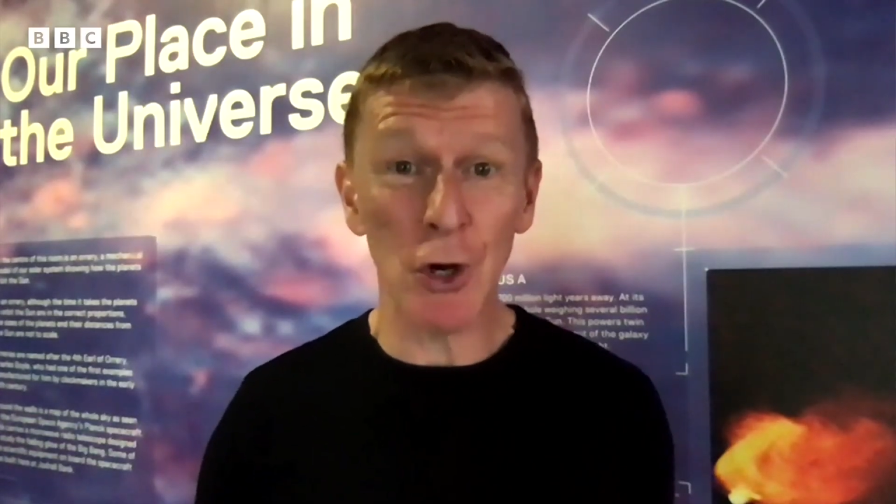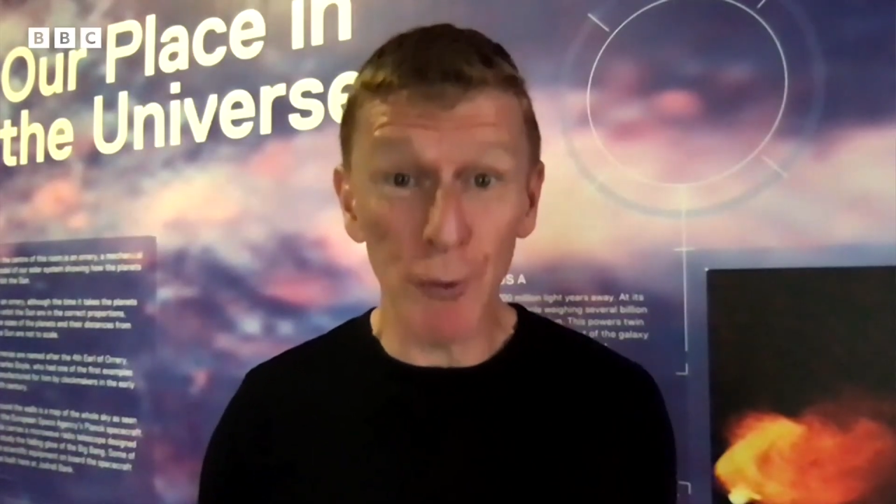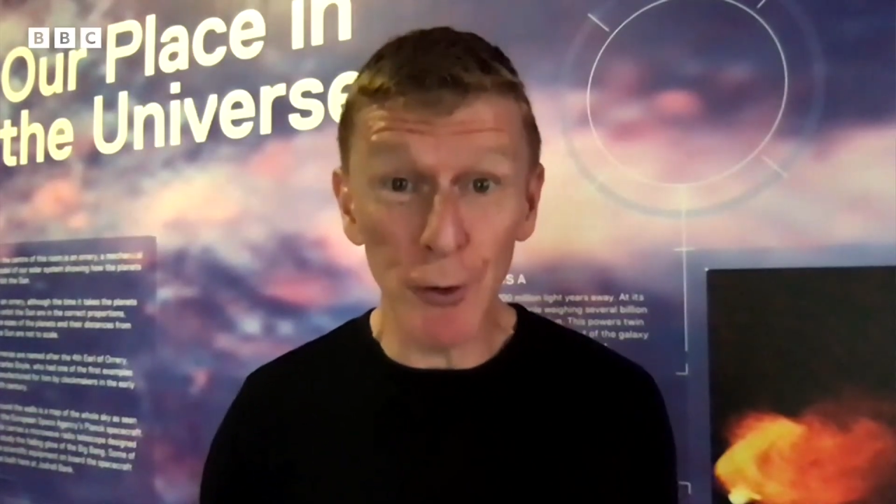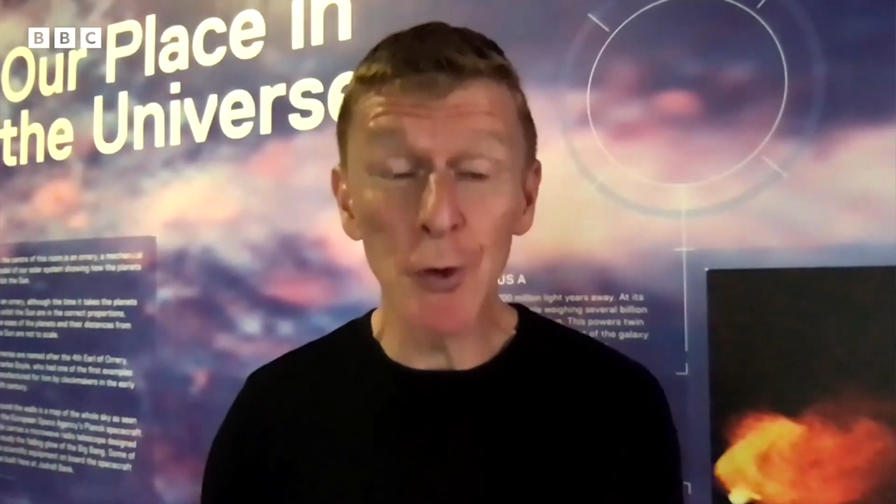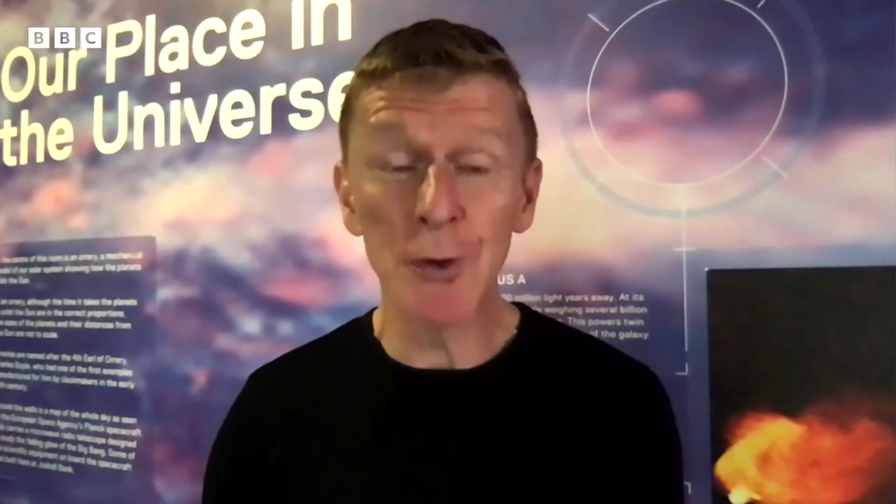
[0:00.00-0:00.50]

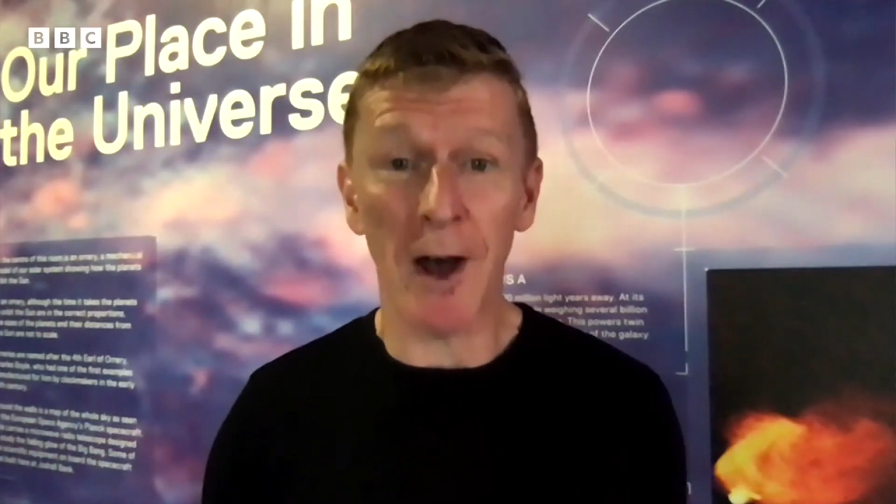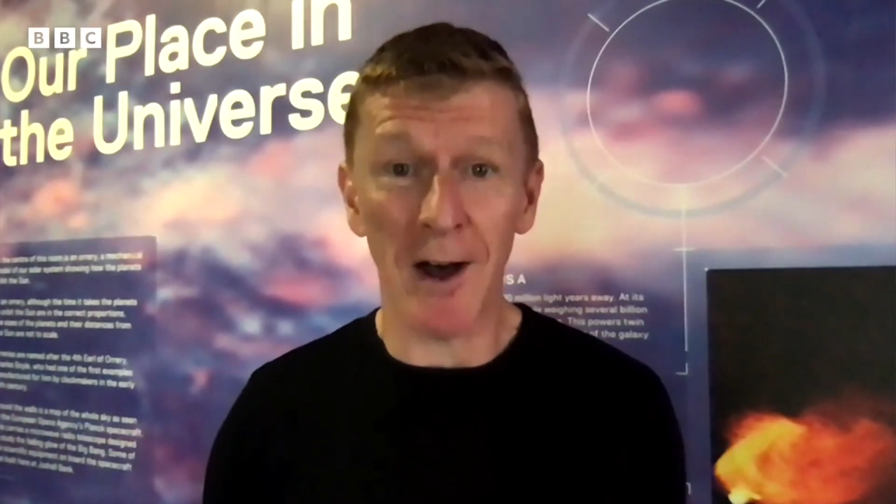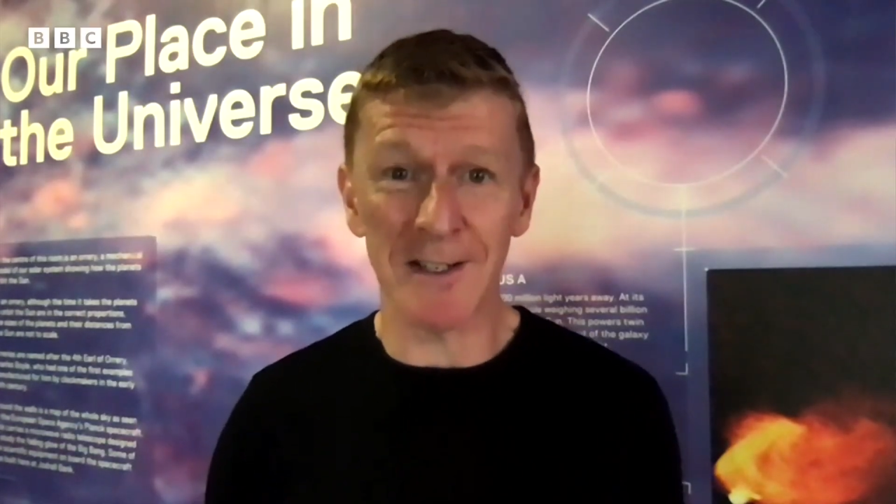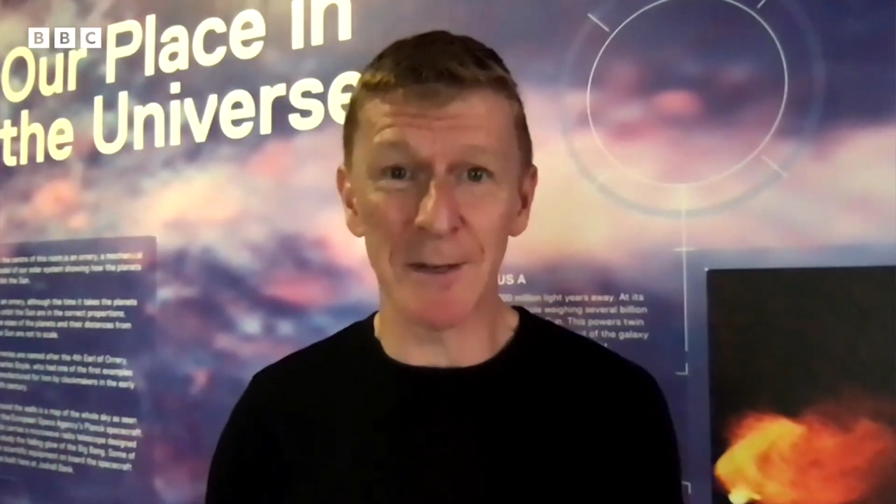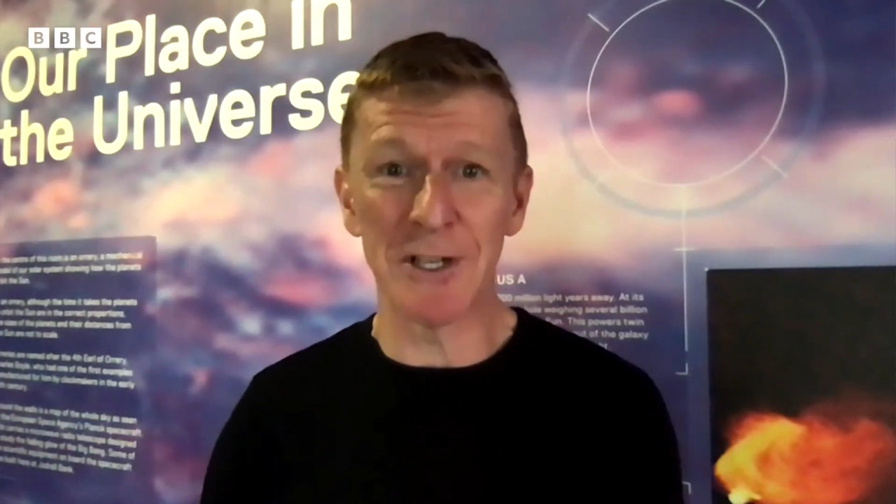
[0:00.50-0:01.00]
crewed
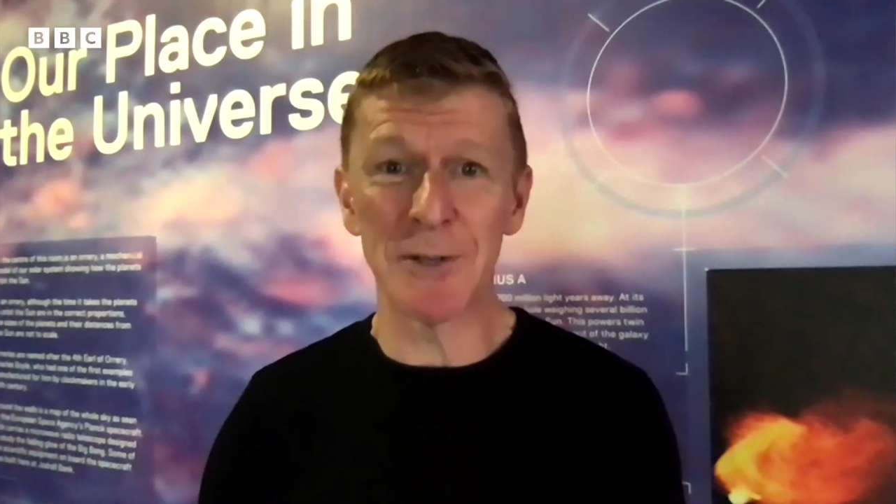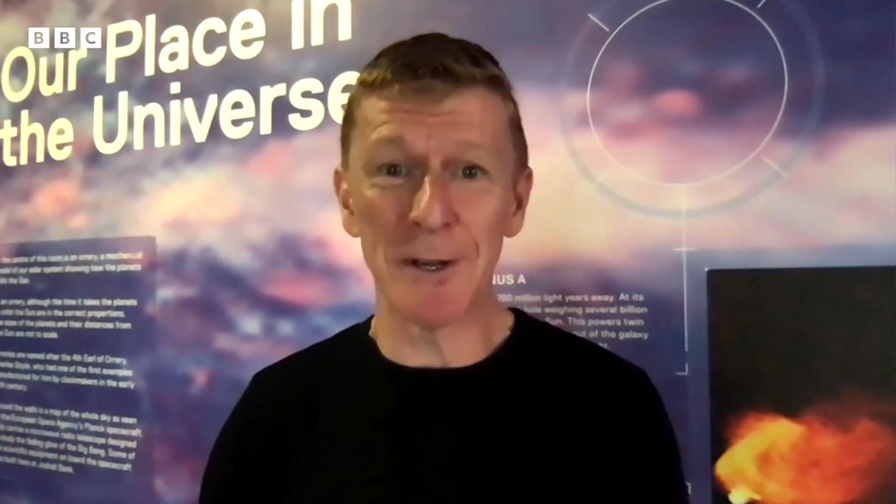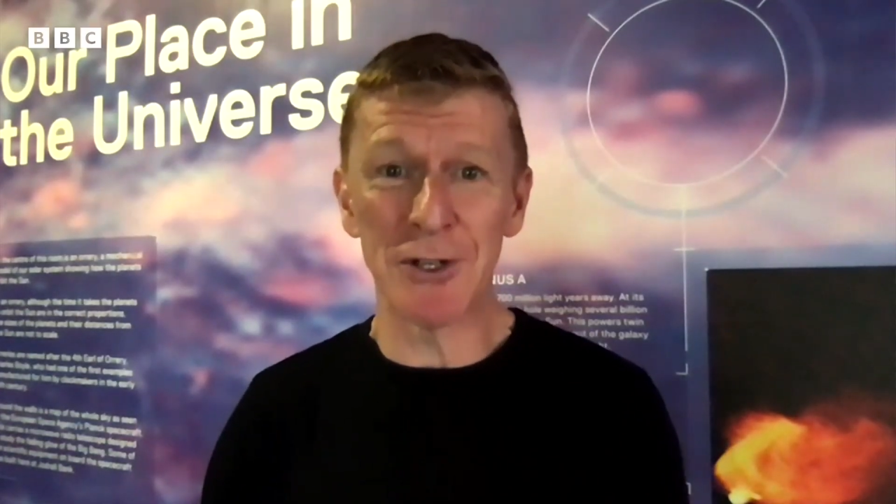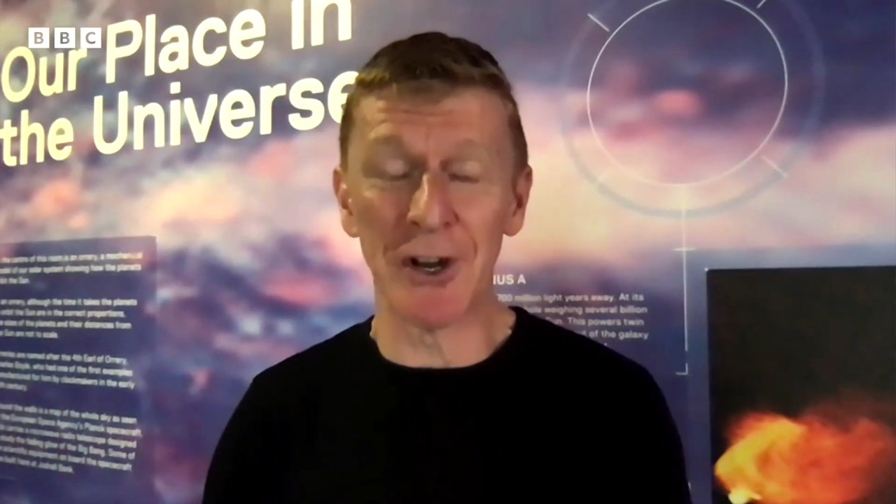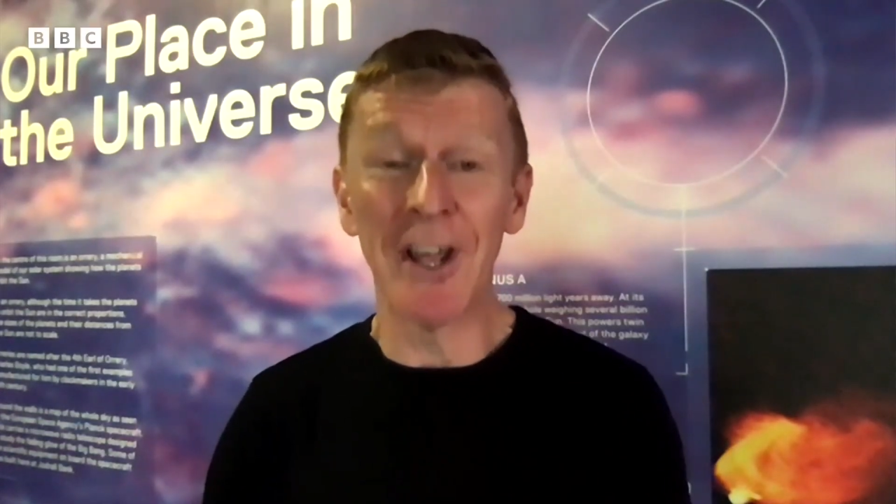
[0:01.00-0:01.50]
Artemis
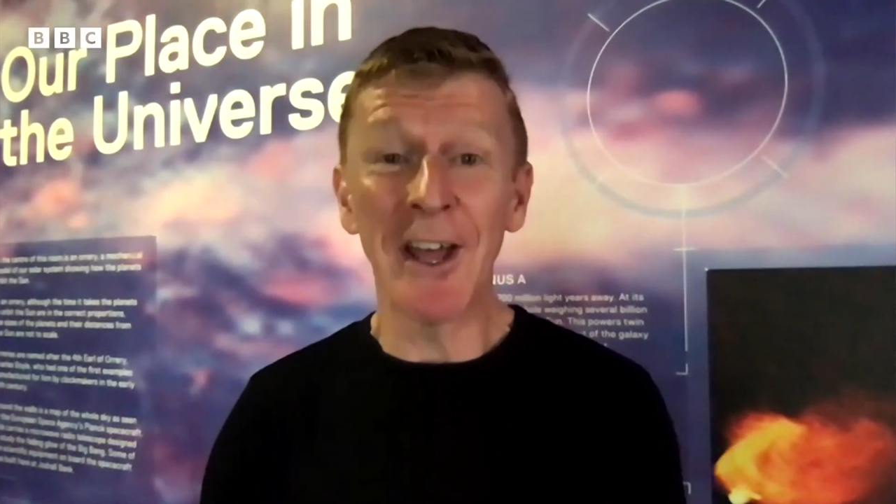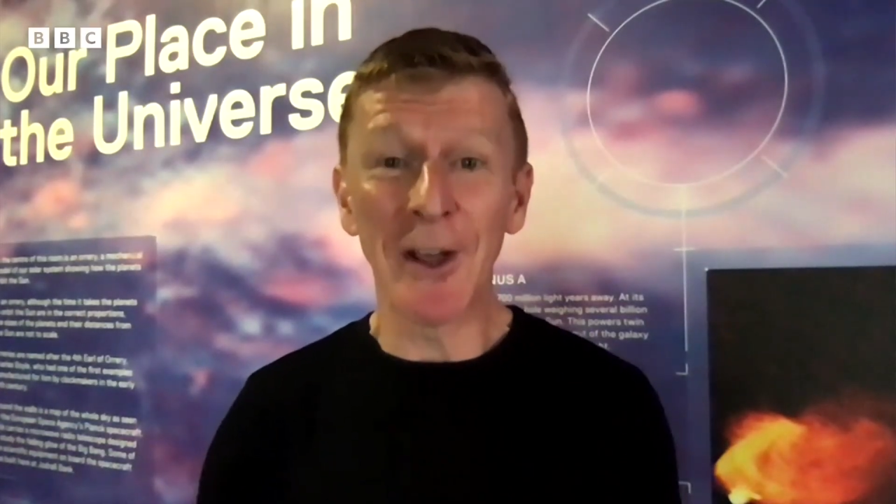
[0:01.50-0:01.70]
mission